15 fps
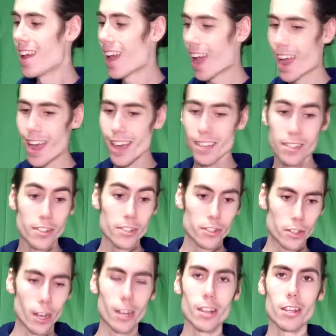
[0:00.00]
and
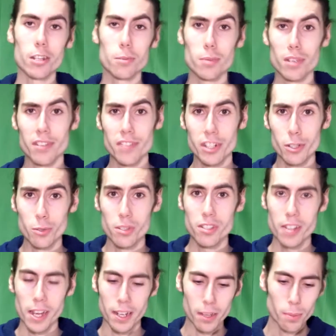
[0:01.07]
got a little bit of a new
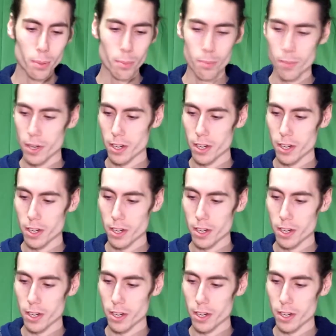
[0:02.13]
setup, but